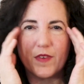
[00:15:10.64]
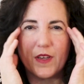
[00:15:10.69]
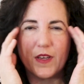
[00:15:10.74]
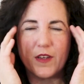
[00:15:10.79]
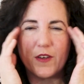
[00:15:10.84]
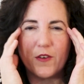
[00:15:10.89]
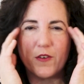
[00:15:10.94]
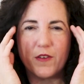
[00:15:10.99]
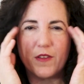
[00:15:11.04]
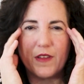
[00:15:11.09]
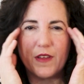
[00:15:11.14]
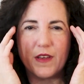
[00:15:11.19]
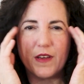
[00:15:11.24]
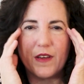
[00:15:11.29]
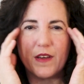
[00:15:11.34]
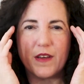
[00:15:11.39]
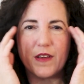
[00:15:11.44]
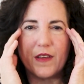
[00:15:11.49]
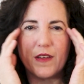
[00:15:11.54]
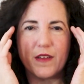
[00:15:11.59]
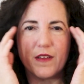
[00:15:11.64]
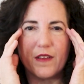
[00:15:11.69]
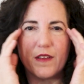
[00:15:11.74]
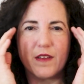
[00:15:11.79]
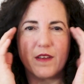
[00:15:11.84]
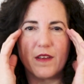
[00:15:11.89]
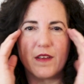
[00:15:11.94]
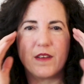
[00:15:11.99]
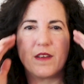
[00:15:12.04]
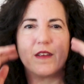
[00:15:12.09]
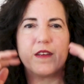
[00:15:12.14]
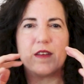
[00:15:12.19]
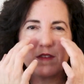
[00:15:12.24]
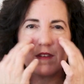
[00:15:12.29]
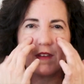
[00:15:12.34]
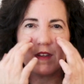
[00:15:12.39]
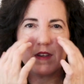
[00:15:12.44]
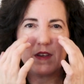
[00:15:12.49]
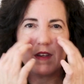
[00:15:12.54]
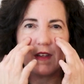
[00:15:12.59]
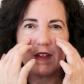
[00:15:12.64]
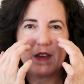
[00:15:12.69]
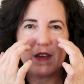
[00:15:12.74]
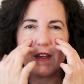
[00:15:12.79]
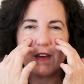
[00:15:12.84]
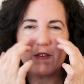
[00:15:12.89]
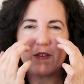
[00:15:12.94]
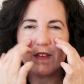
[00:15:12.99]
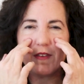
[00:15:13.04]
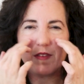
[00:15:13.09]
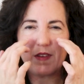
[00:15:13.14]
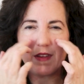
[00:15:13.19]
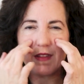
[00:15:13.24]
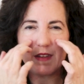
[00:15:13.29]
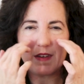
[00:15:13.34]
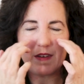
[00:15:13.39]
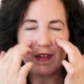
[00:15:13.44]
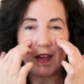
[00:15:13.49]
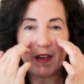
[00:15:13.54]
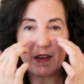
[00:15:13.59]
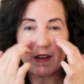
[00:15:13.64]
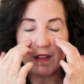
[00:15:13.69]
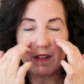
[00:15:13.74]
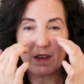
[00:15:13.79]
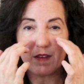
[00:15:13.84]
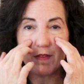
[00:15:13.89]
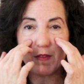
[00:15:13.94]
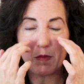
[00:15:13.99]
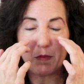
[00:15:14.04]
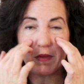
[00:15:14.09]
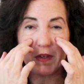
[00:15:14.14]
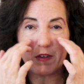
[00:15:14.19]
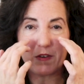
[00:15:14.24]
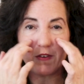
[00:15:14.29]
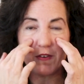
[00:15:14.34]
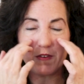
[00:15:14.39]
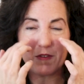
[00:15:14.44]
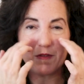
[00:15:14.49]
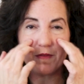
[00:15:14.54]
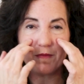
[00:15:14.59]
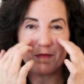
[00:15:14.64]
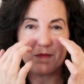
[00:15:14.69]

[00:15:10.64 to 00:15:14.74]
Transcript: Under the eye. And just say the title of the picture.